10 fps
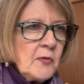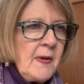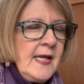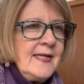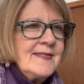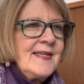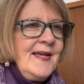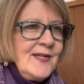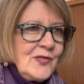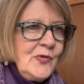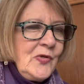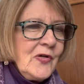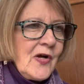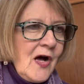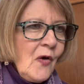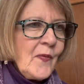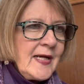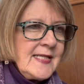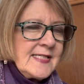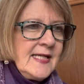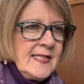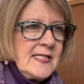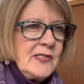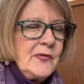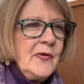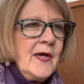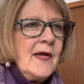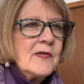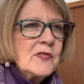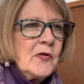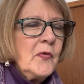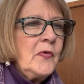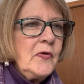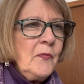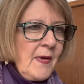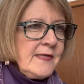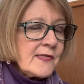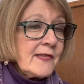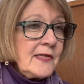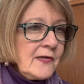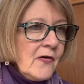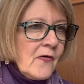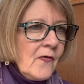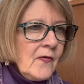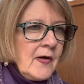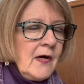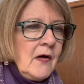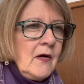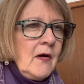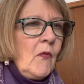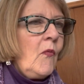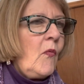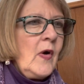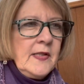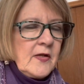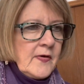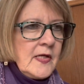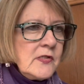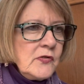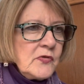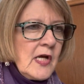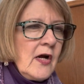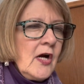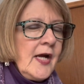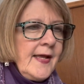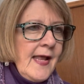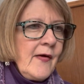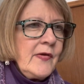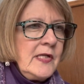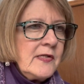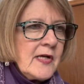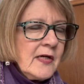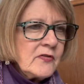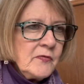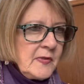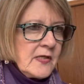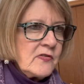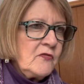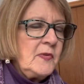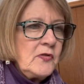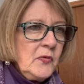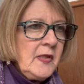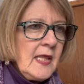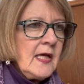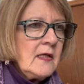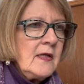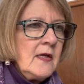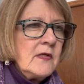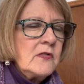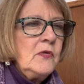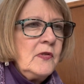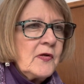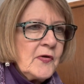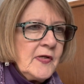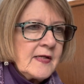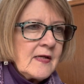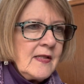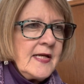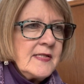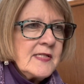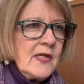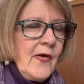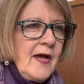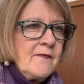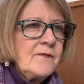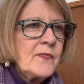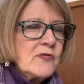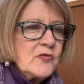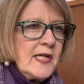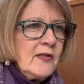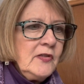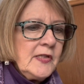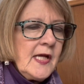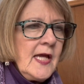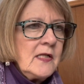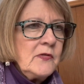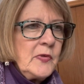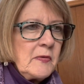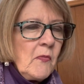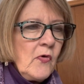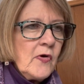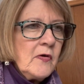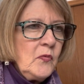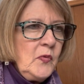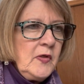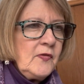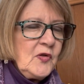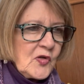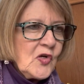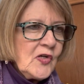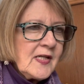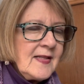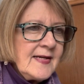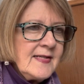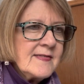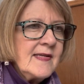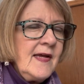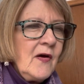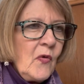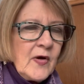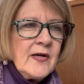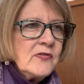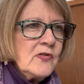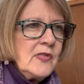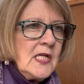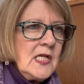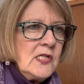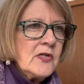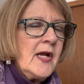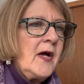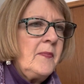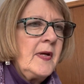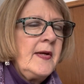pains to who you're already selling to. So you basically know what their issues are and how you need to talk to them because you've been doing that to the current clients that you have. So take a look at doing more with your current clients. Where else do they need your help?